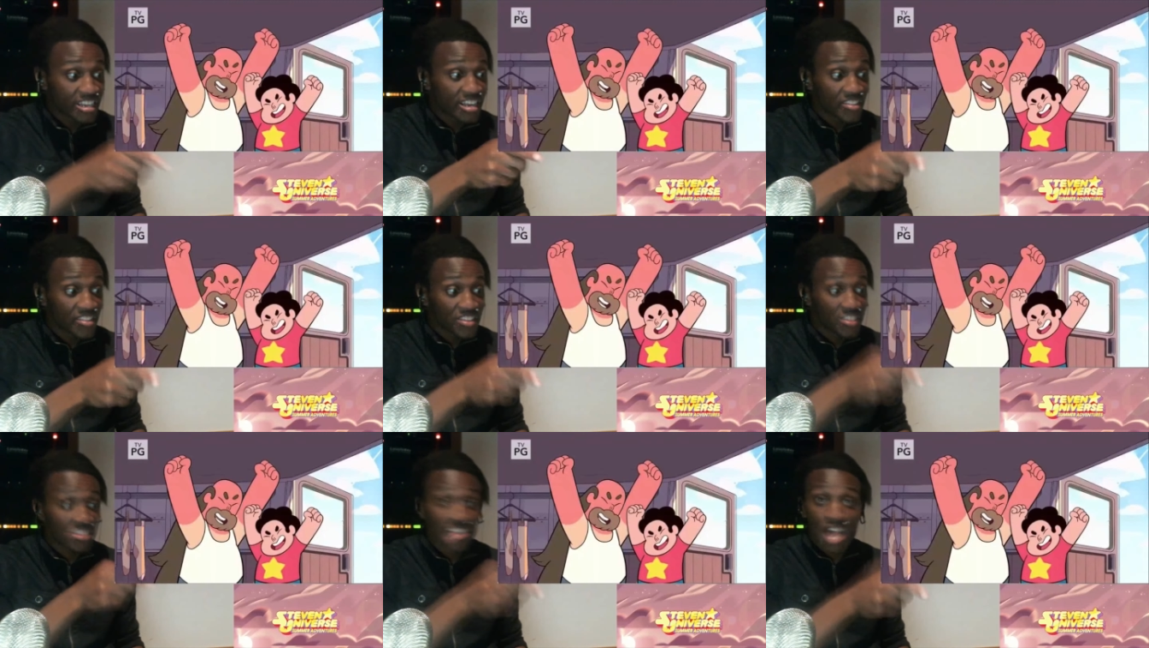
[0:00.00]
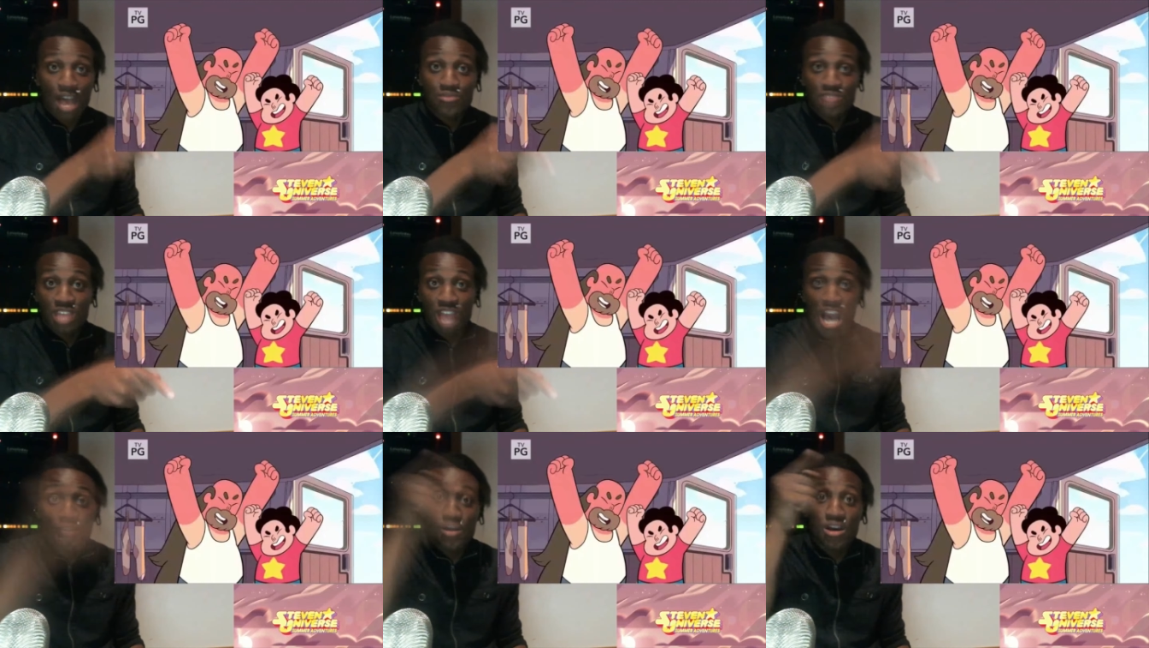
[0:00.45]
This
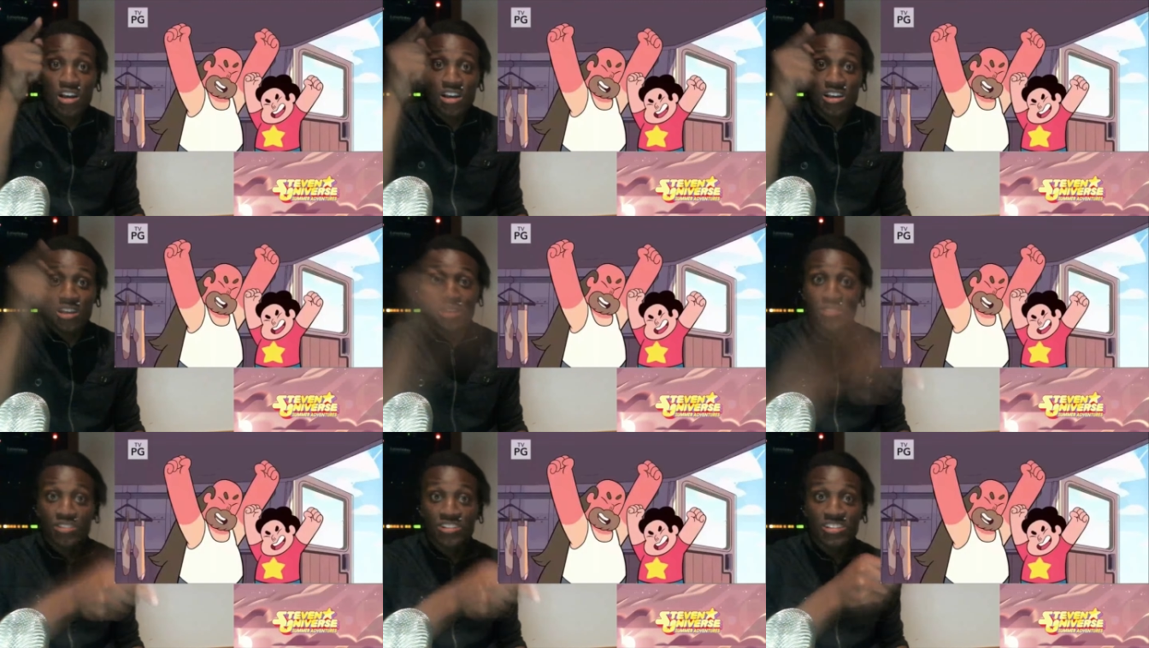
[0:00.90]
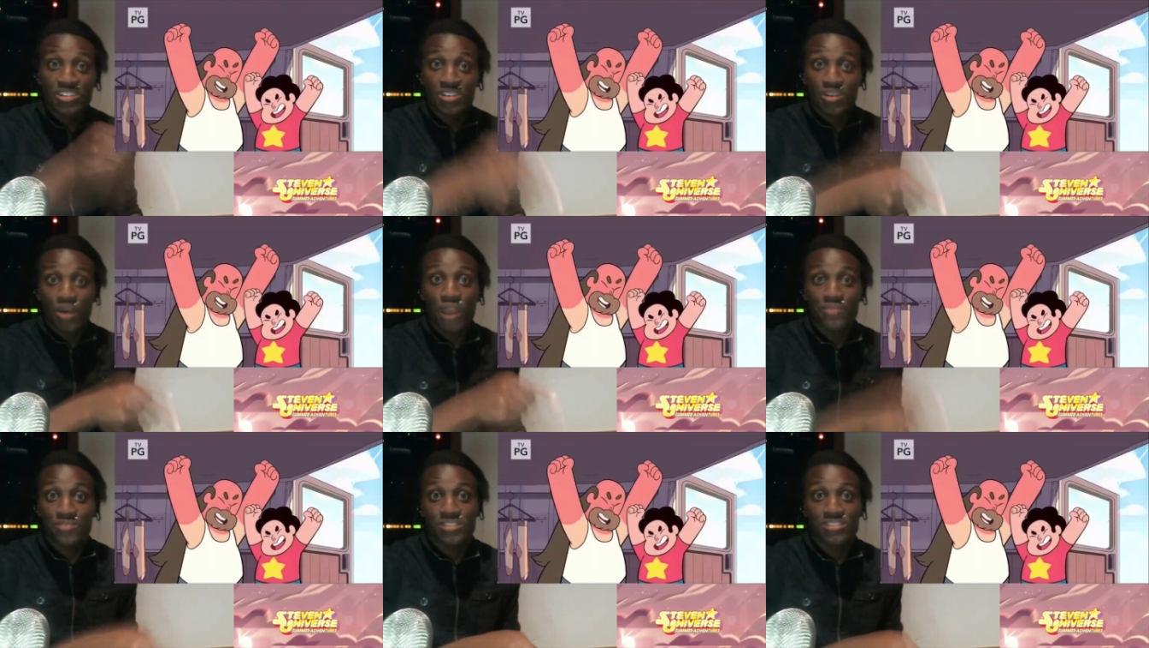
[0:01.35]
laptop completely
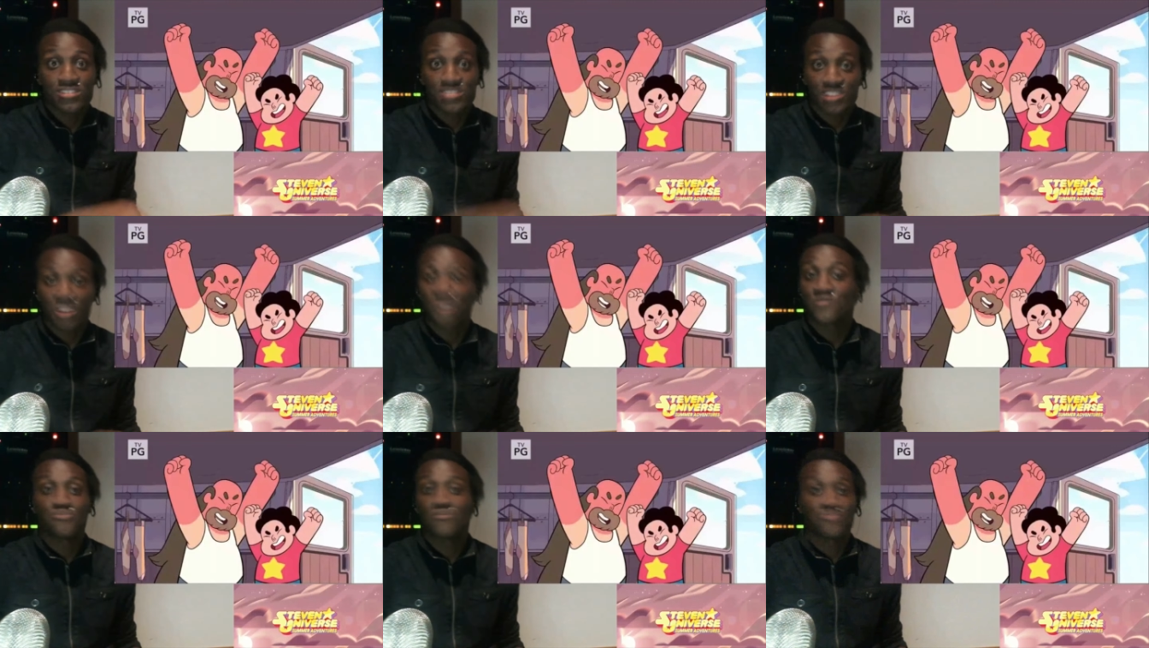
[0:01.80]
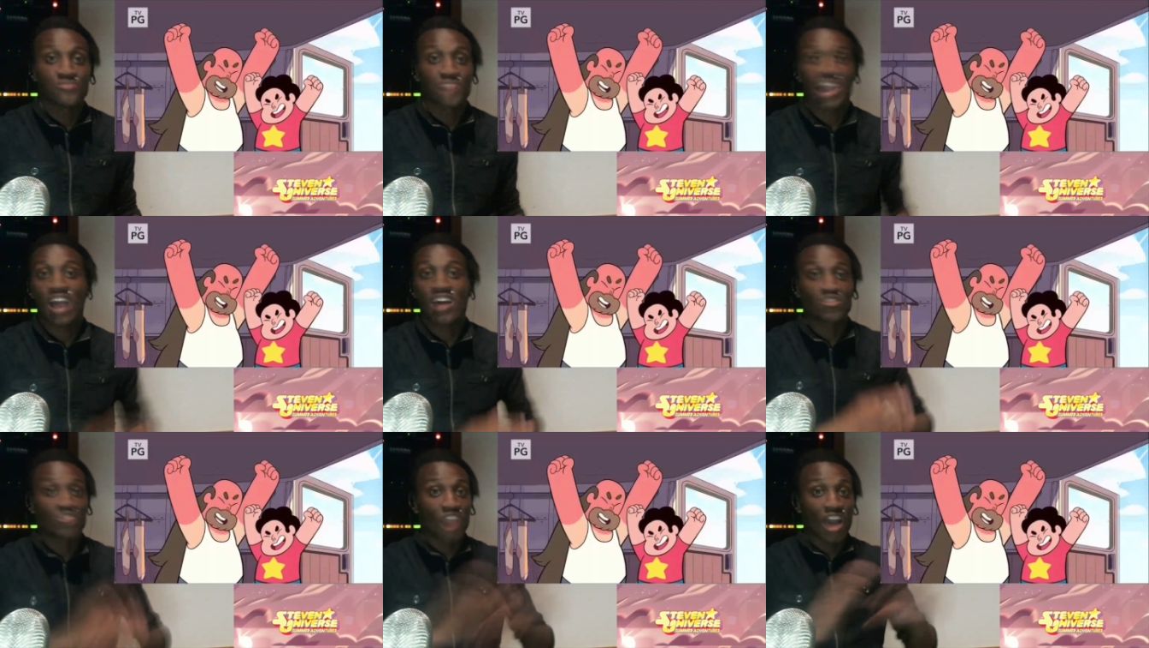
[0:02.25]
wiped itself.
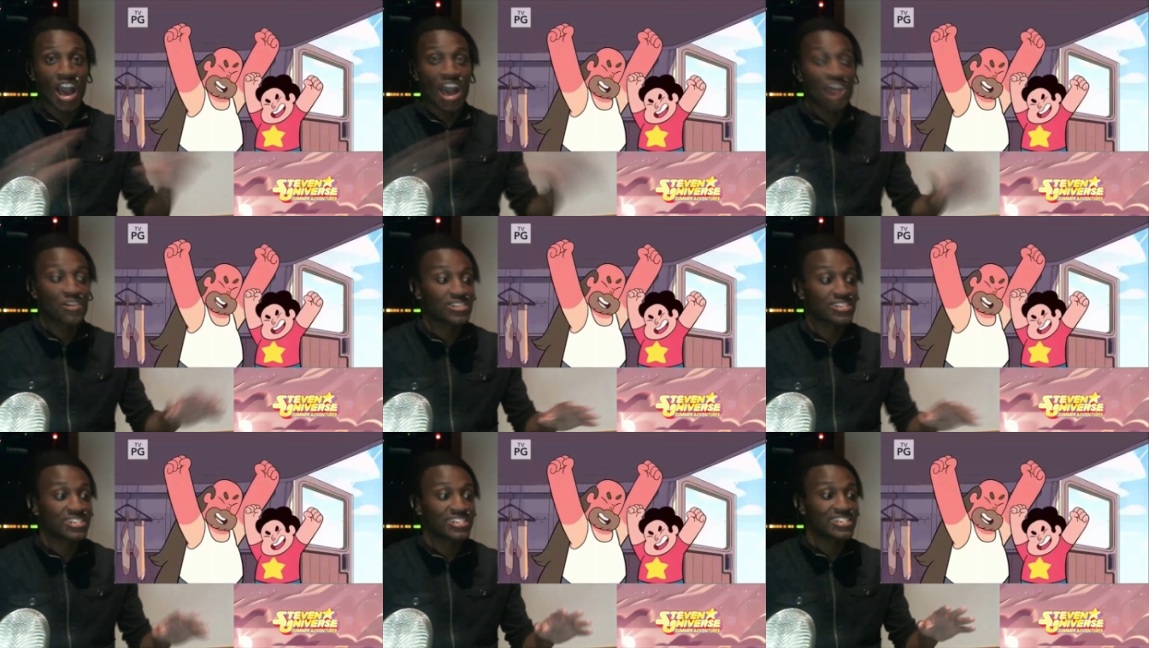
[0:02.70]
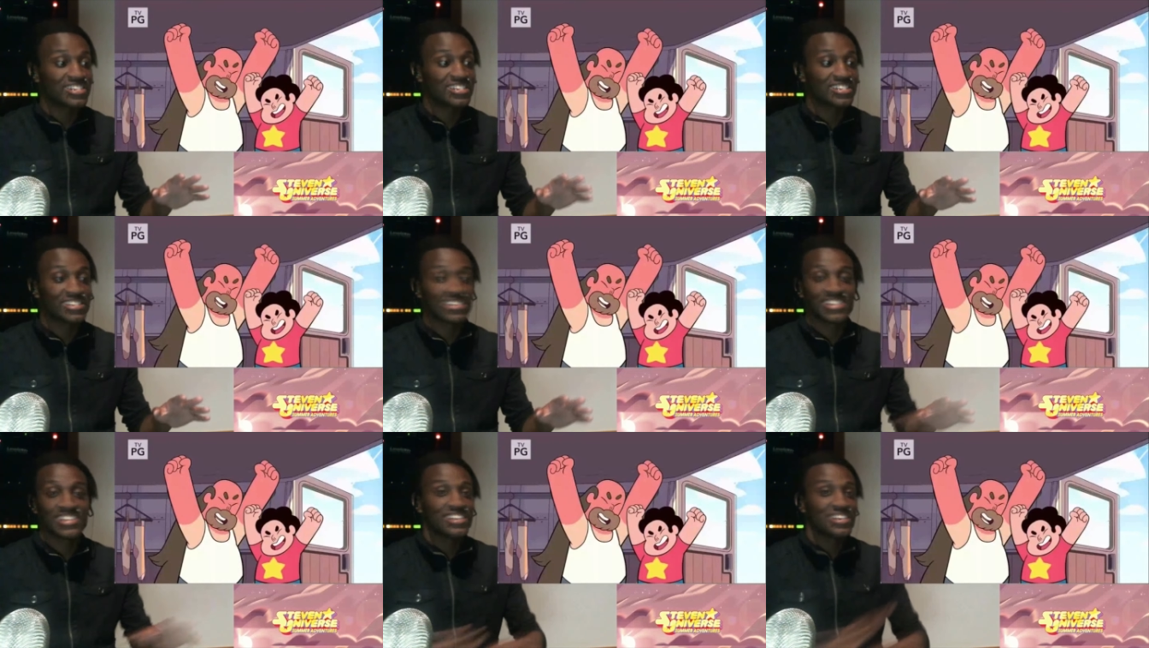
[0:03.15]
I don't know how it did it.